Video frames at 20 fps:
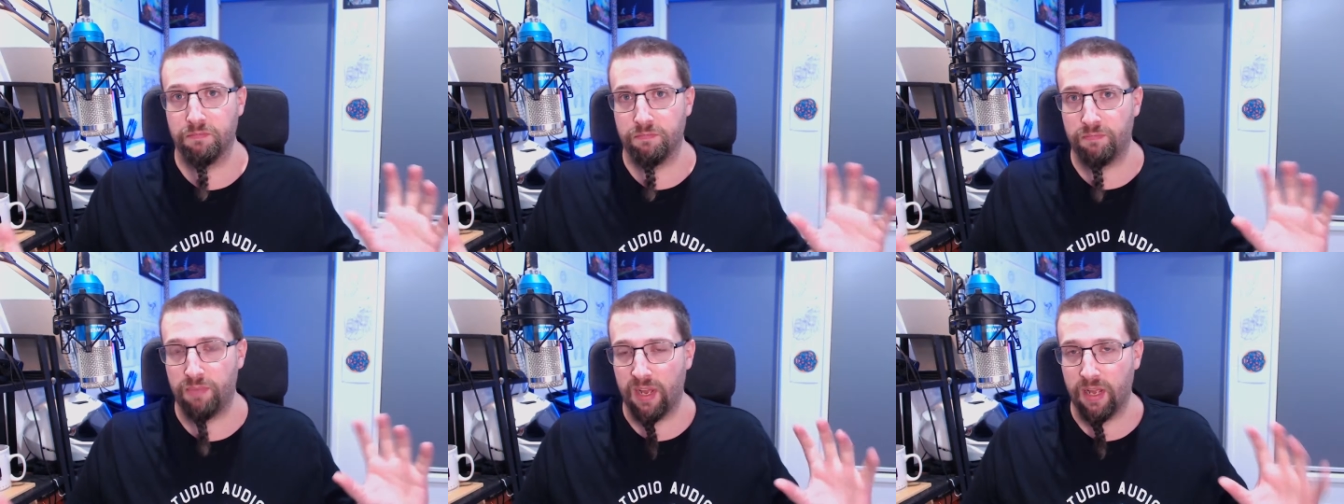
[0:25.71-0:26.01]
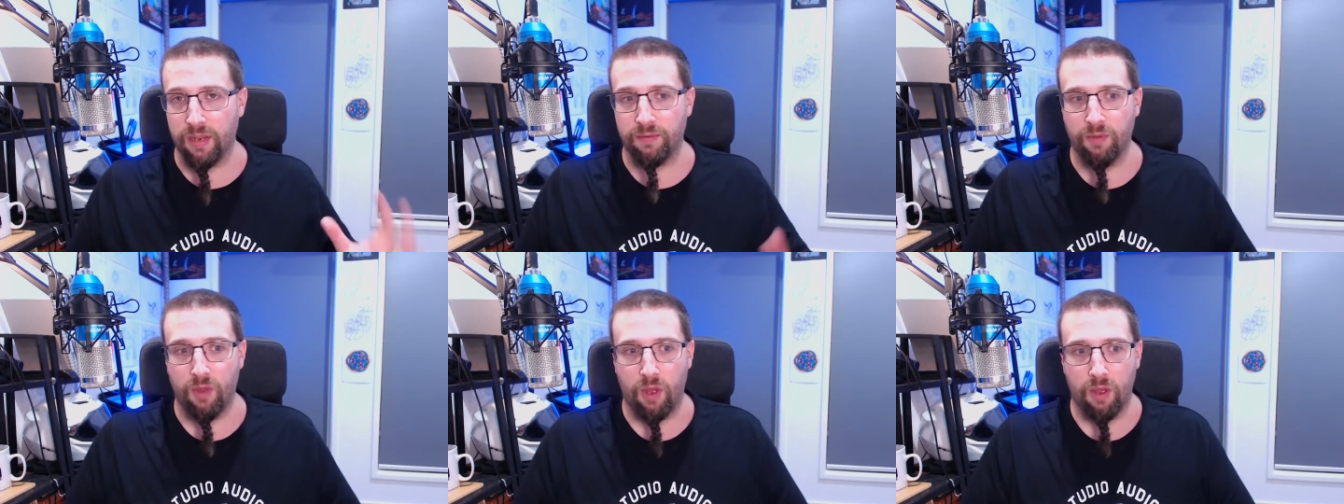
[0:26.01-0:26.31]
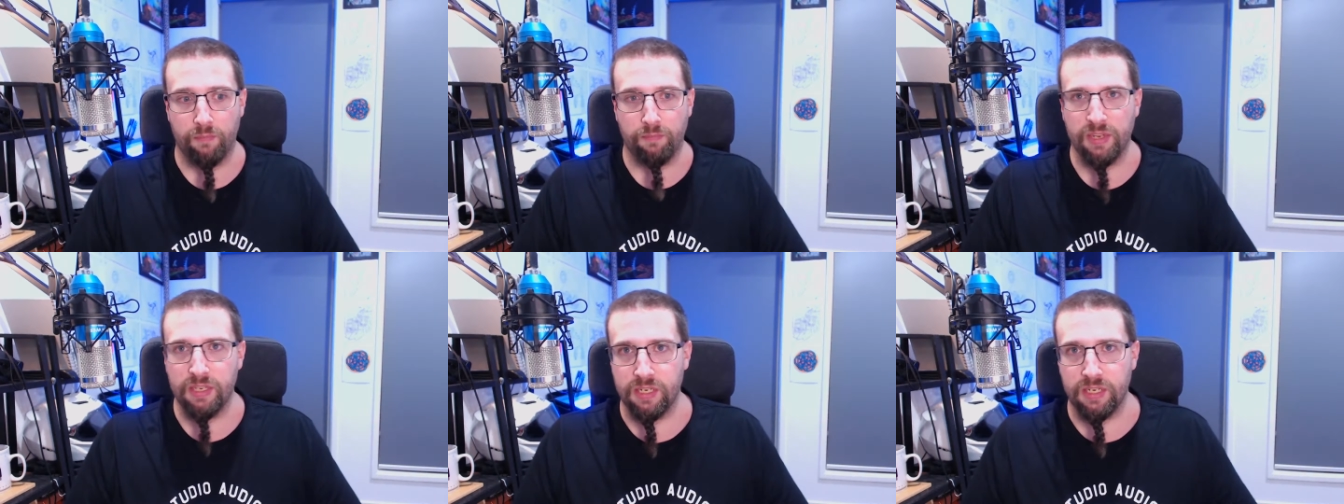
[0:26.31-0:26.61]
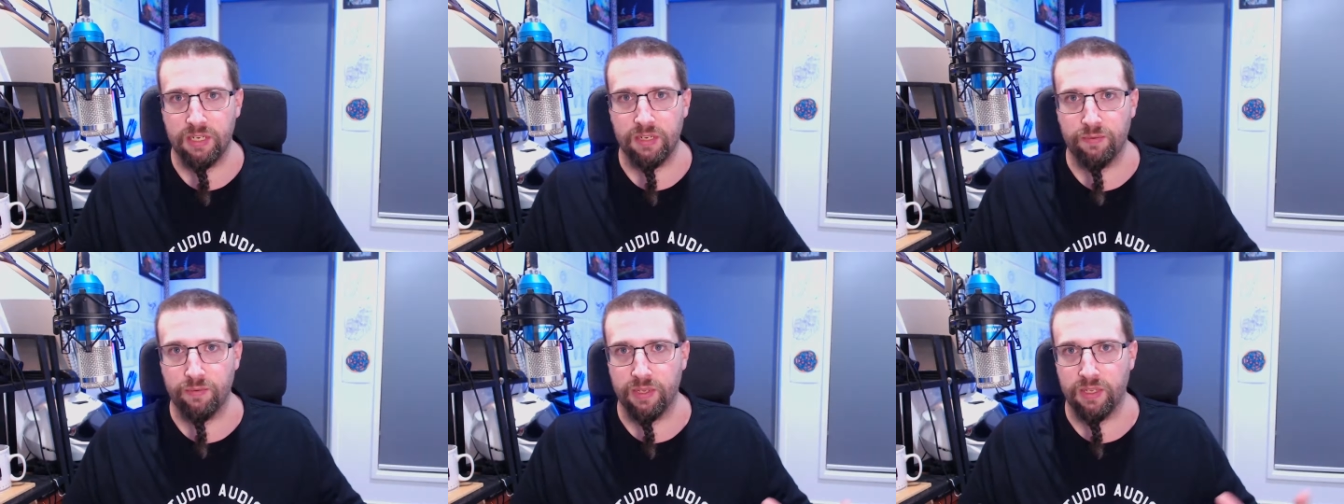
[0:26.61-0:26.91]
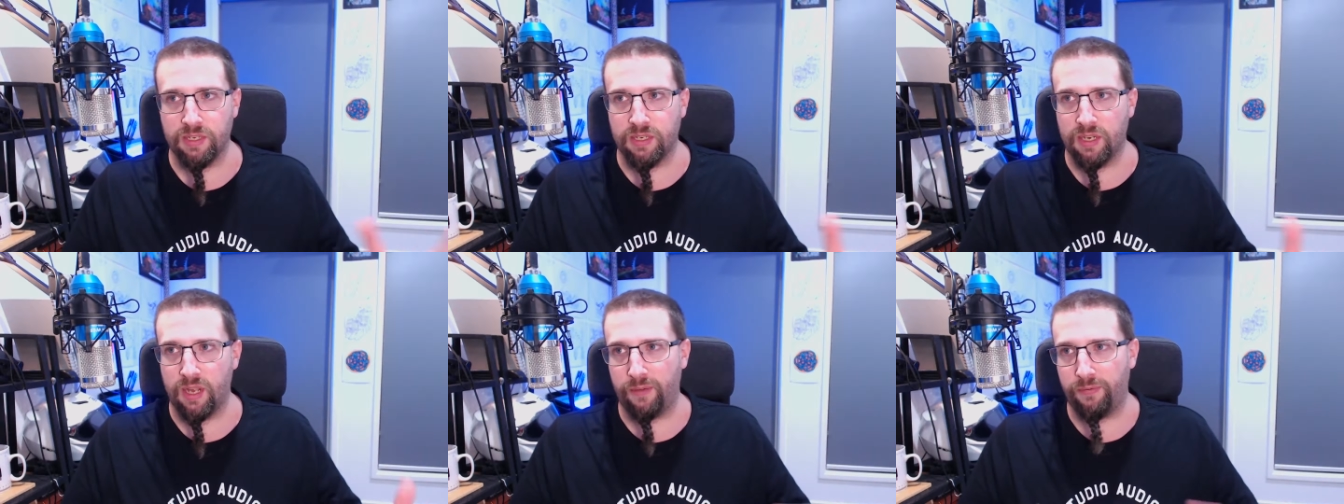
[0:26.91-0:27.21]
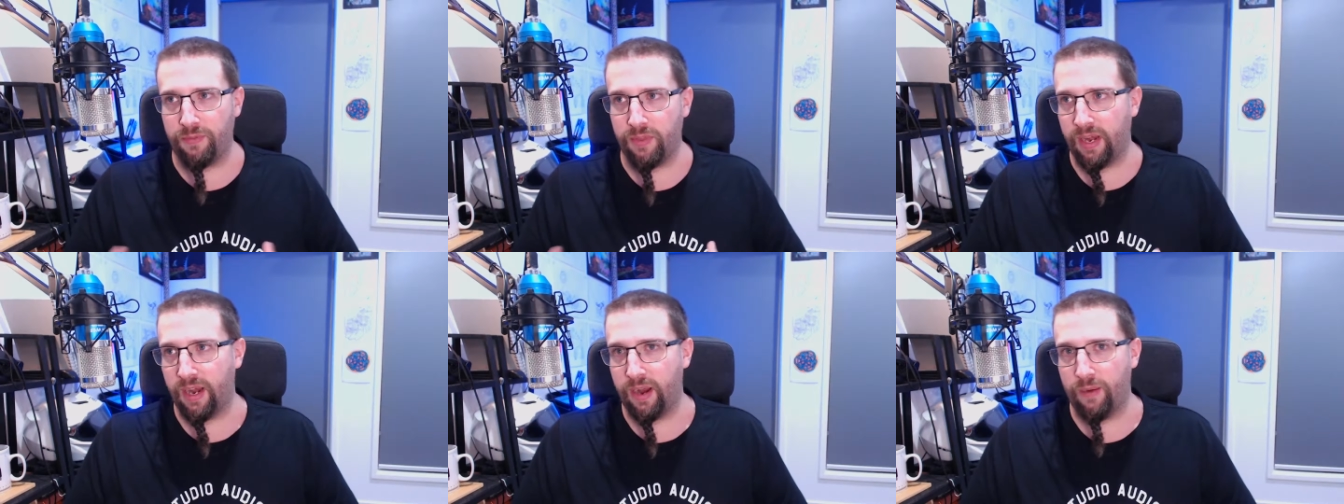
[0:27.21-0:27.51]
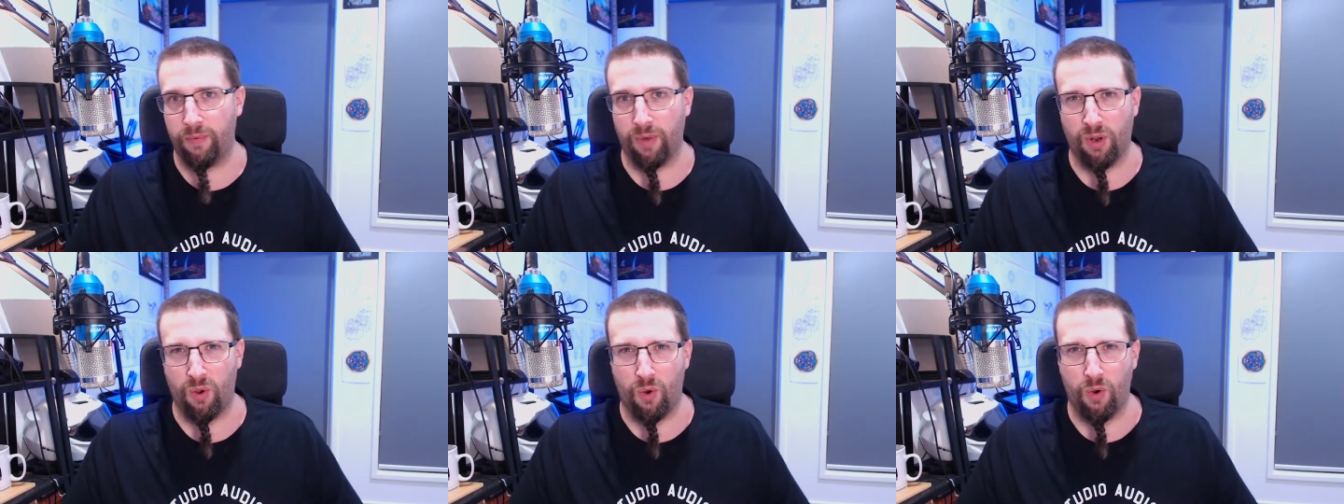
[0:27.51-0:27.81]
but not busy with stuff that I
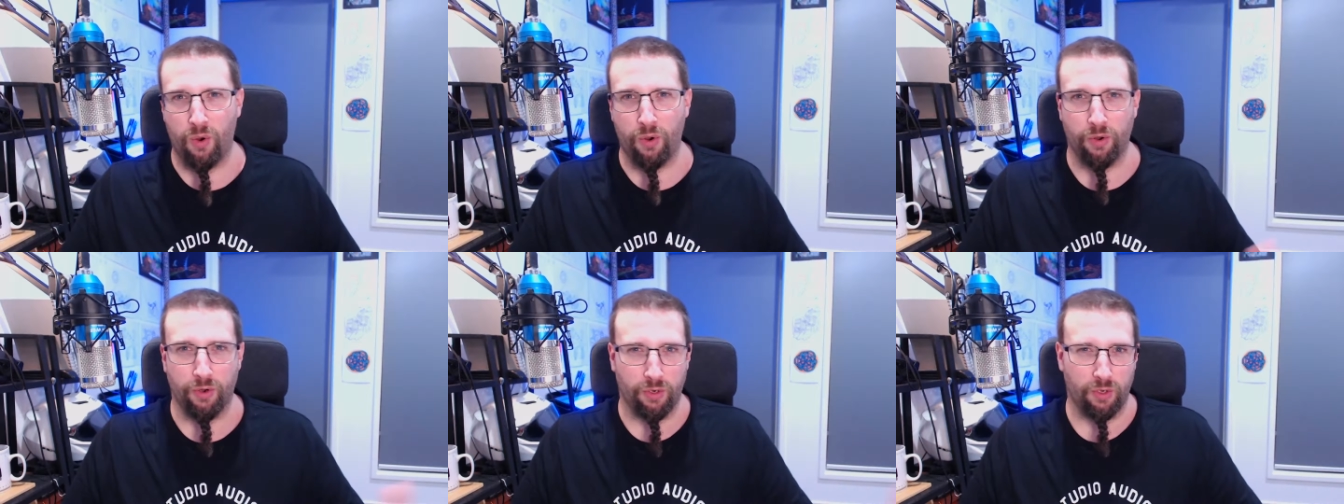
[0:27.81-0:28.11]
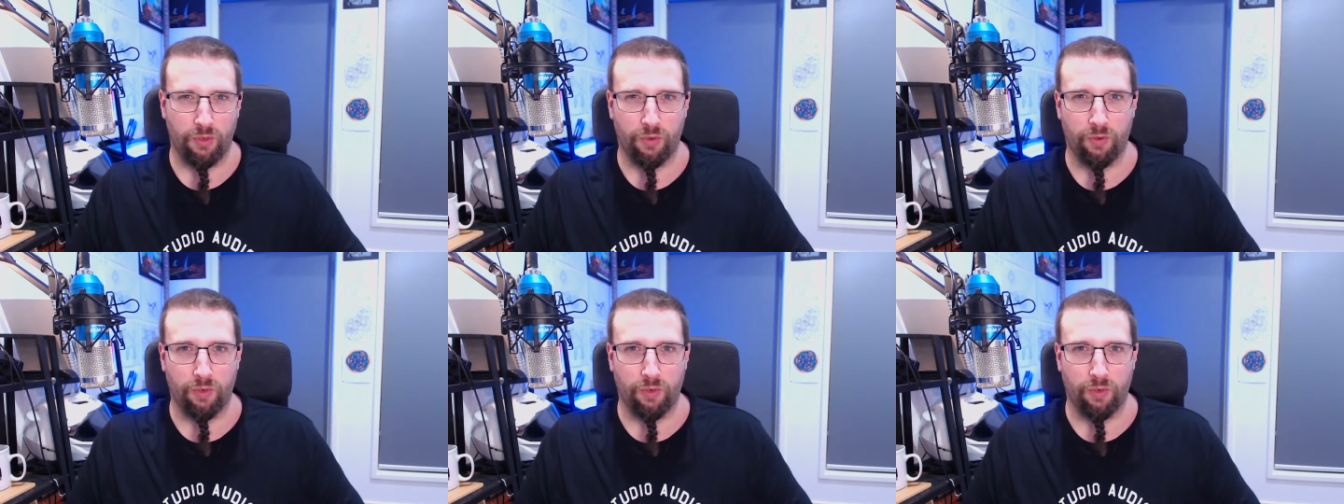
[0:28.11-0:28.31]
record or do.